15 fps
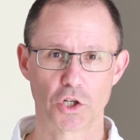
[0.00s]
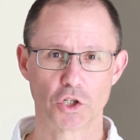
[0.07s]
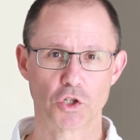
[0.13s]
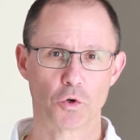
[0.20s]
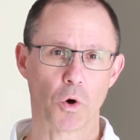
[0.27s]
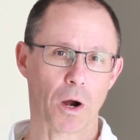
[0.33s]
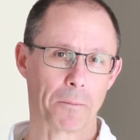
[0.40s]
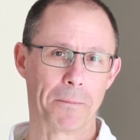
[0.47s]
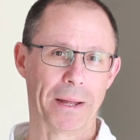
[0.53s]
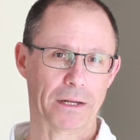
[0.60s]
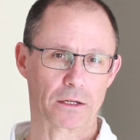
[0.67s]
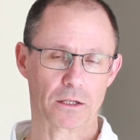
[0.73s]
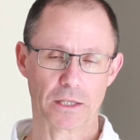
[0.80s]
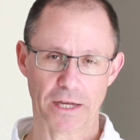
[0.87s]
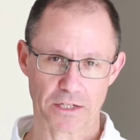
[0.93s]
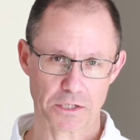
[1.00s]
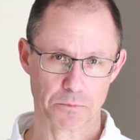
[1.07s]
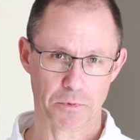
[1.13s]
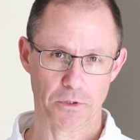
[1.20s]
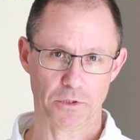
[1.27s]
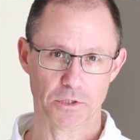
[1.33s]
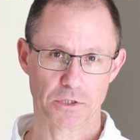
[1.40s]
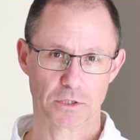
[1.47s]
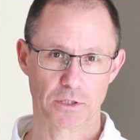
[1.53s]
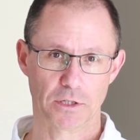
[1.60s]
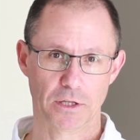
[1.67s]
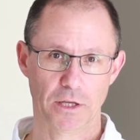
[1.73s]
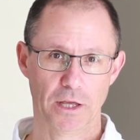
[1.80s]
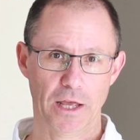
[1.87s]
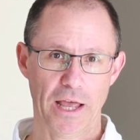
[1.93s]
to our medical expert
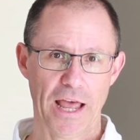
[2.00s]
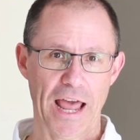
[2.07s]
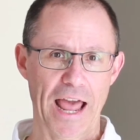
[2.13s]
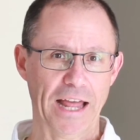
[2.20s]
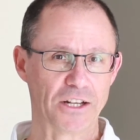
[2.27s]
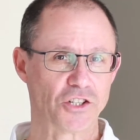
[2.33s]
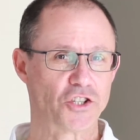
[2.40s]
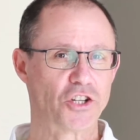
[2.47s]
and